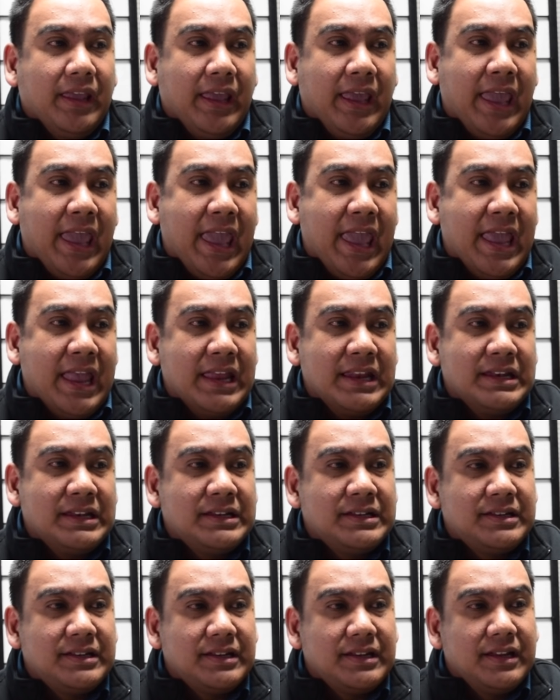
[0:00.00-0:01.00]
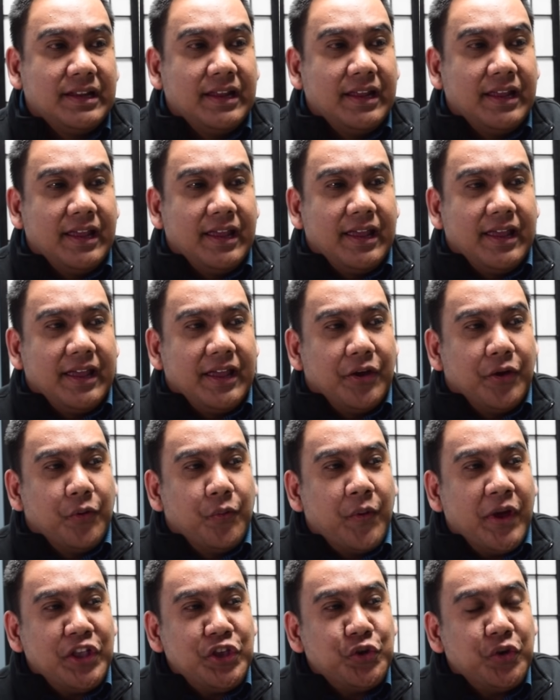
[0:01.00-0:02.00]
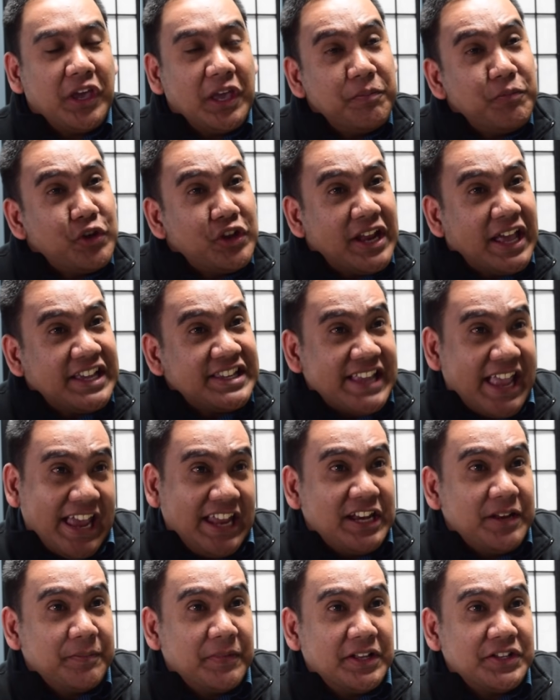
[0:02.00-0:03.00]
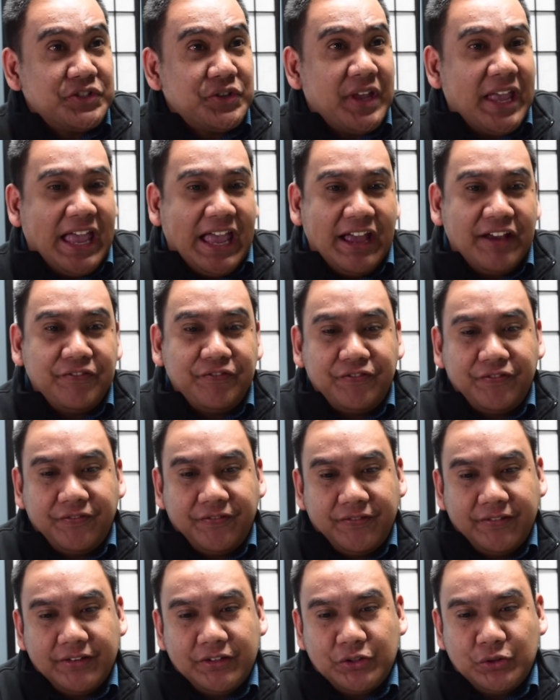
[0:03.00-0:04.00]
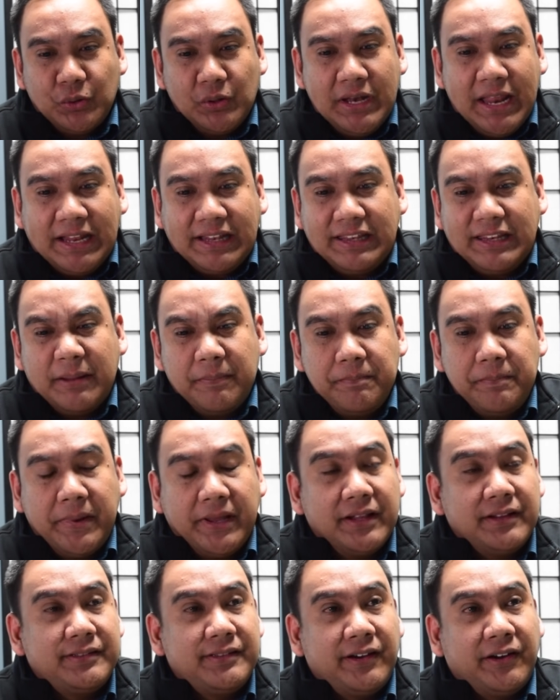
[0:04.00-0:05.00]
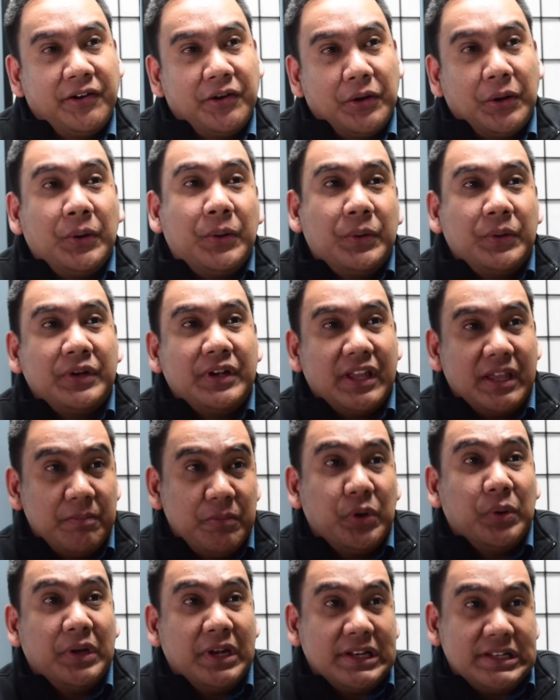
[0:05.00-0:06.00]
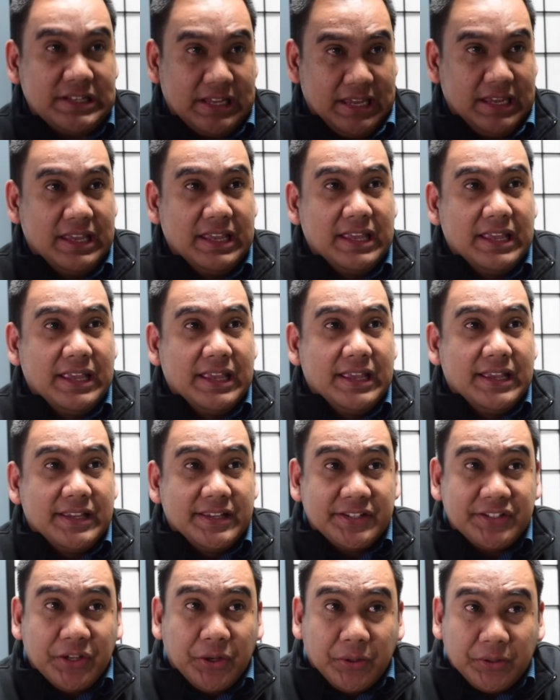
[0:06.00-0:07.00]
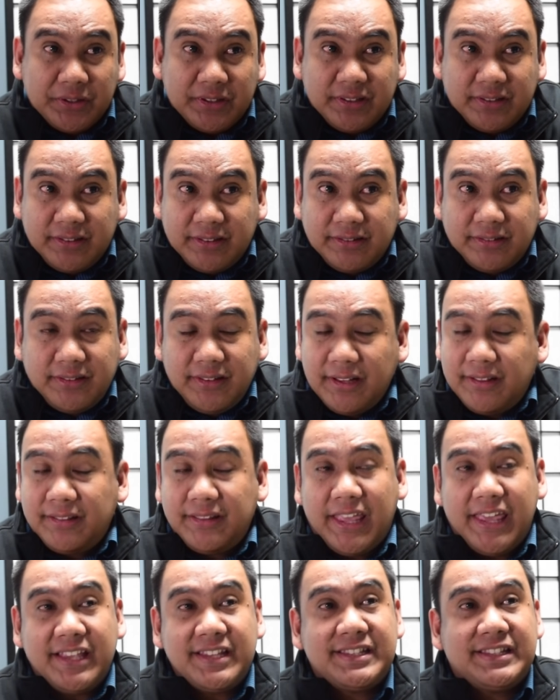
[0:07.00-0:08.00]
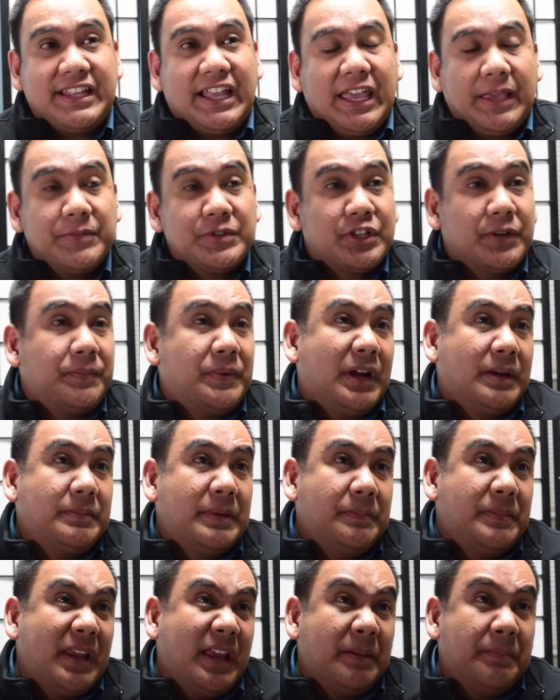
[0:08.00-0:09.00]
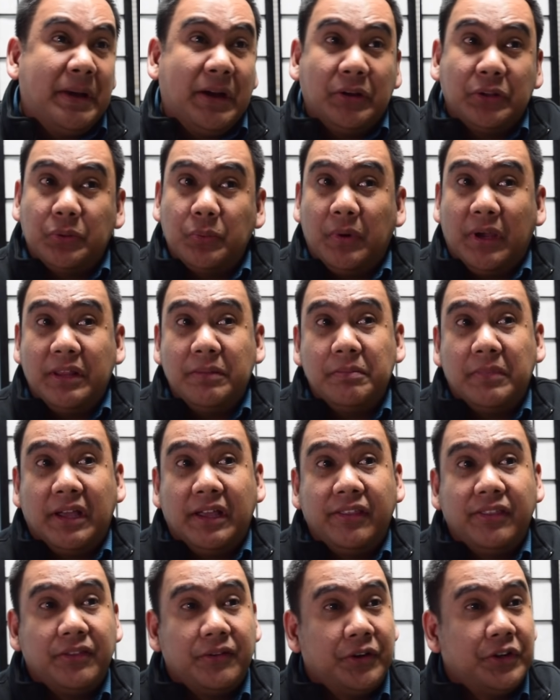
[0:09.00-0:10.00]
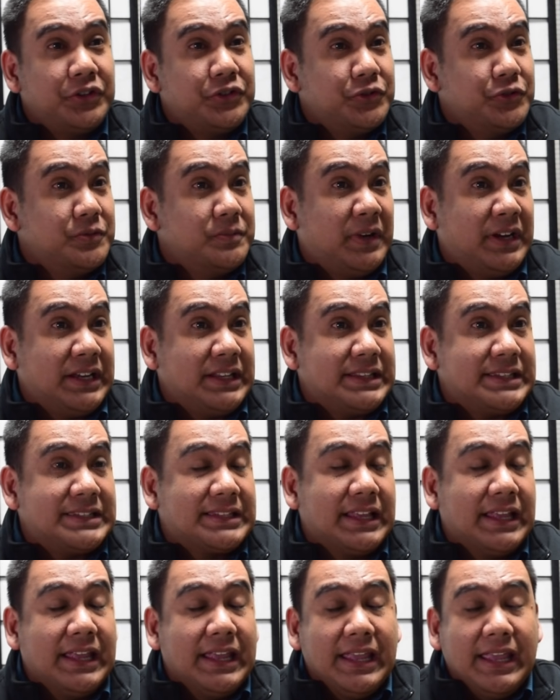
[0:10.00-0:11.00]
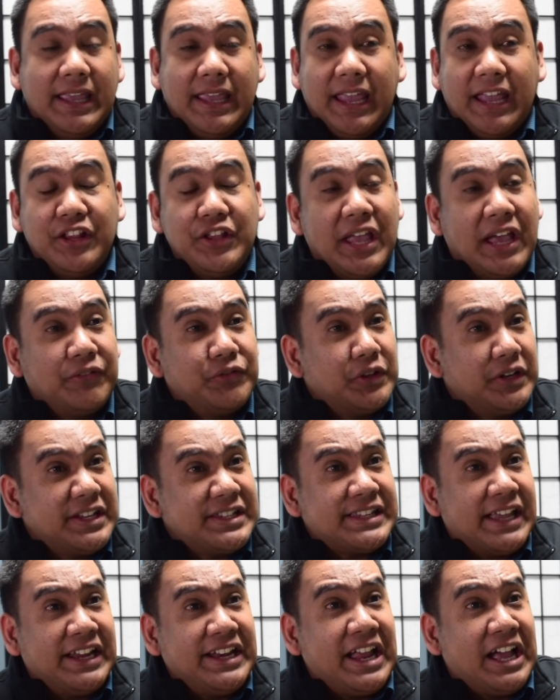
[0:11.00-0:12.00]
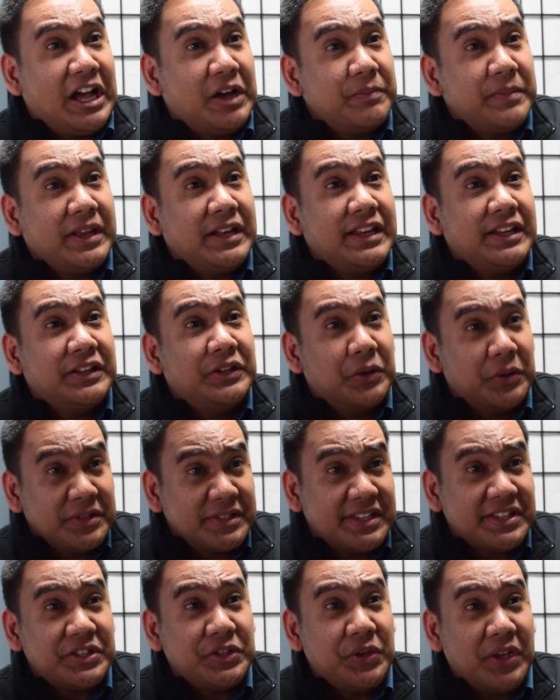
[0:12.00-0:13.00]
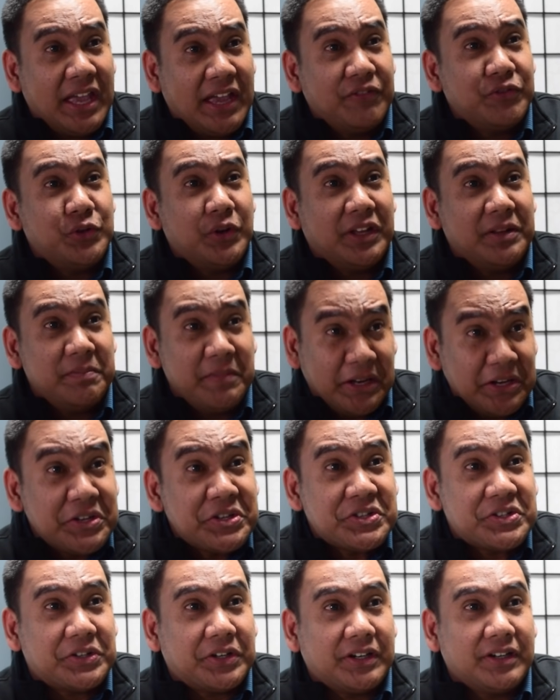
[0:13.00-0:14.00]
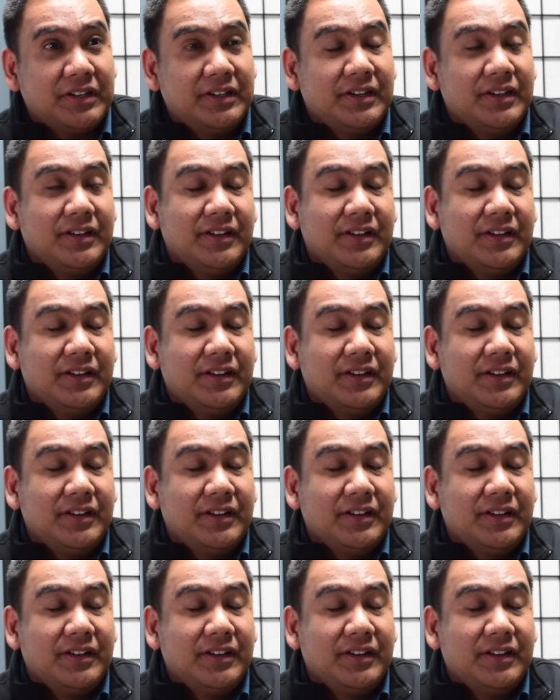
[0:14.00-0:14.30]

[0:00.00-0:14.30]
And when you immunize animals, you have to let them build their own immunity. So it takes time. So probably about 1 month or 2 months. And you have to decide how many doses do you have to administer.